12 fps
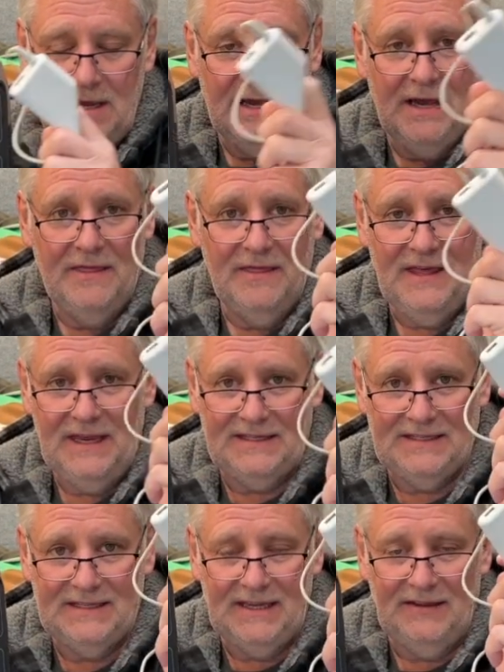And this
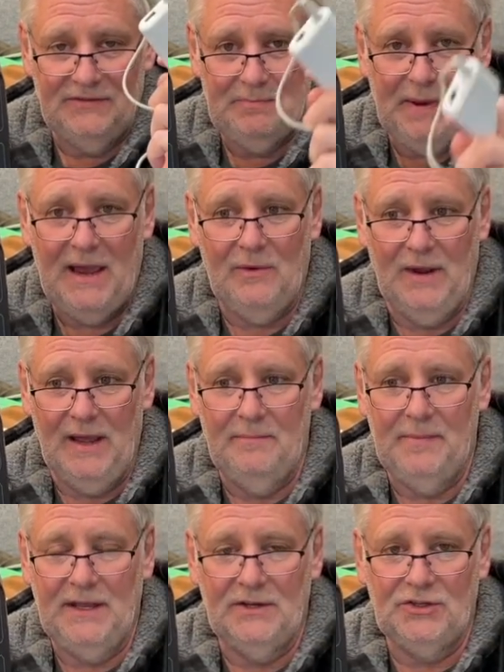saves power
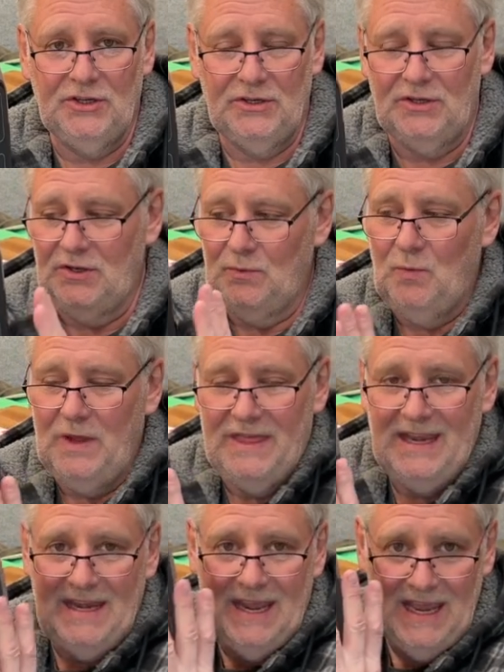because you
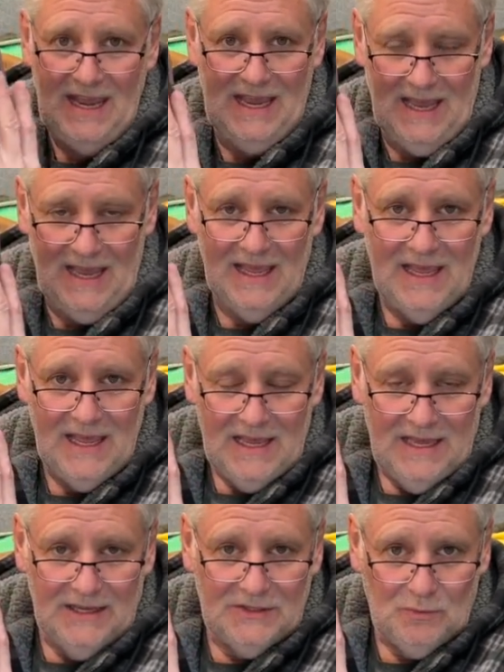within here,
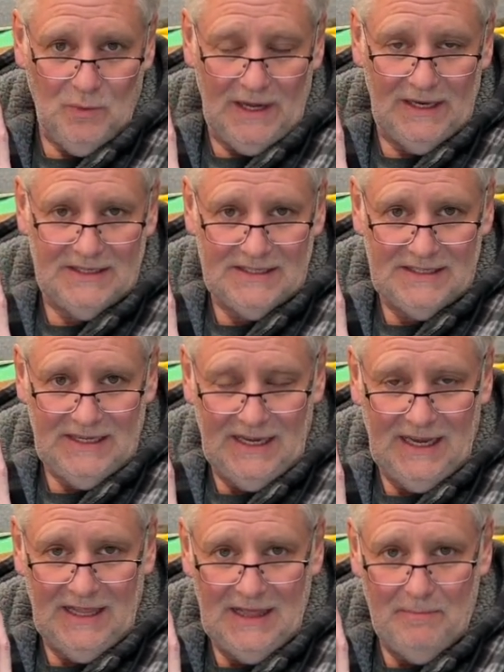as well as
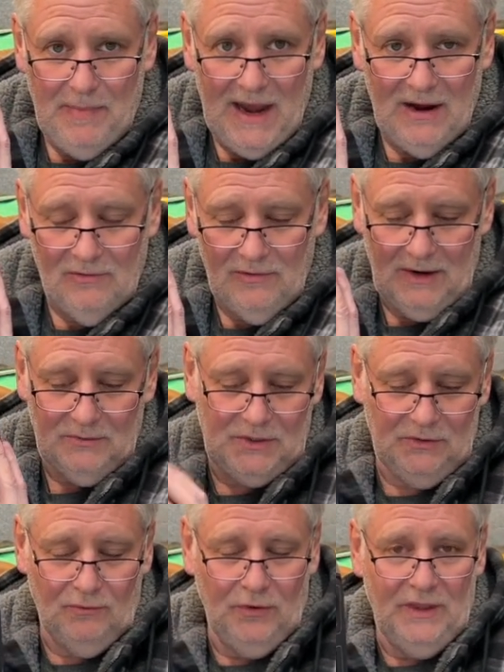taking the power out
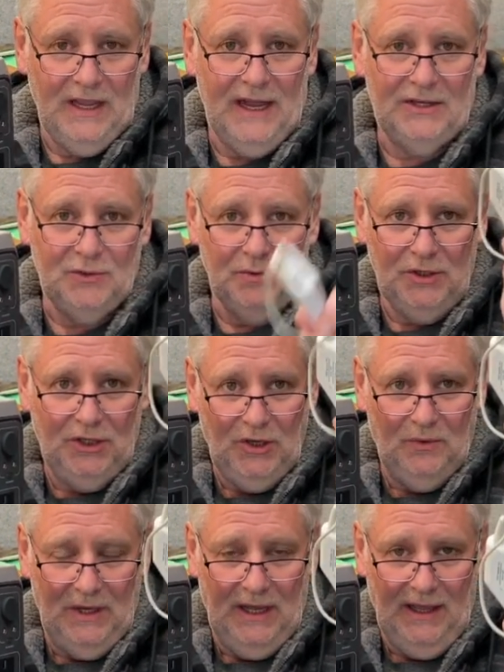to run the actual
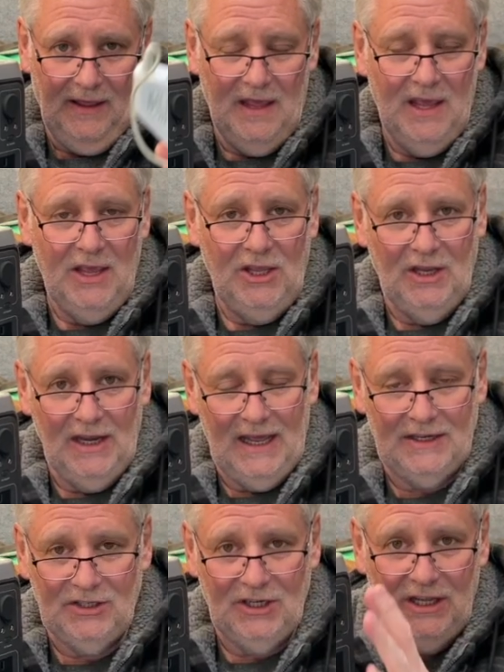unit, you'll
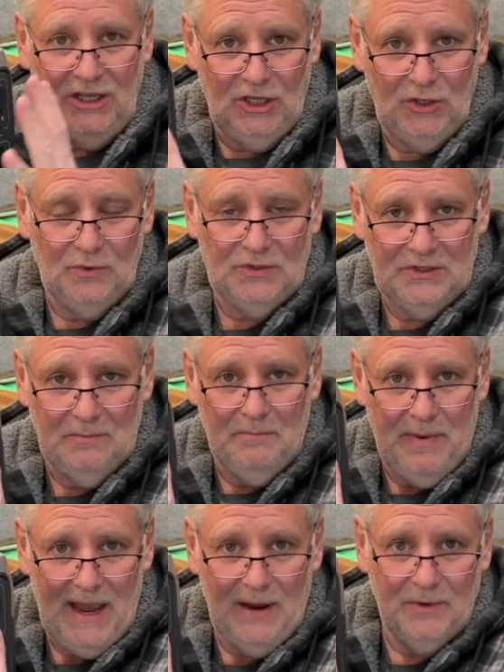actually use some
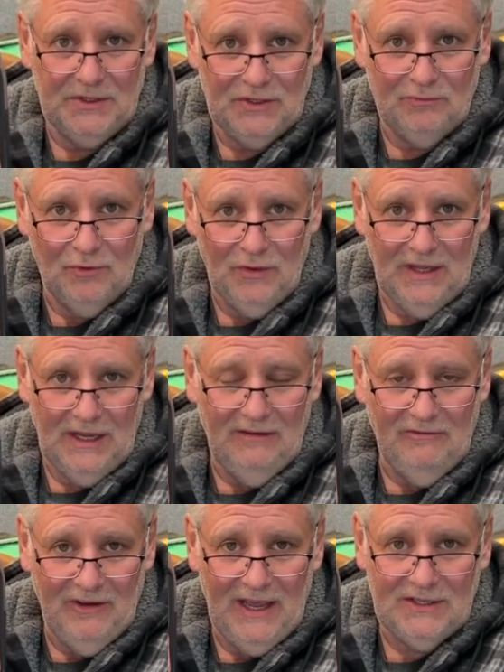power to run the
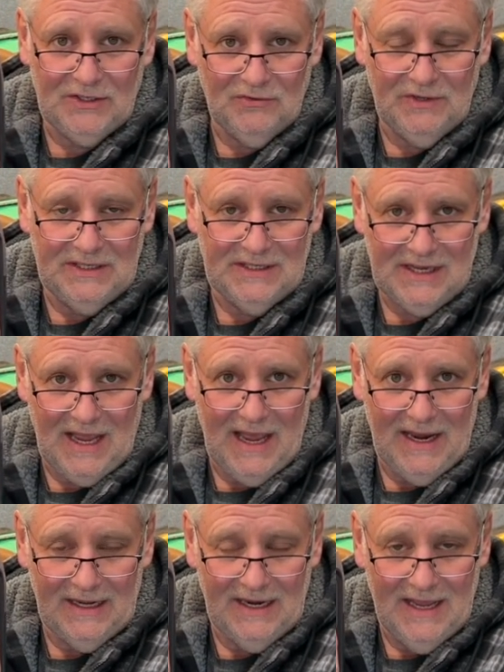inverter inside.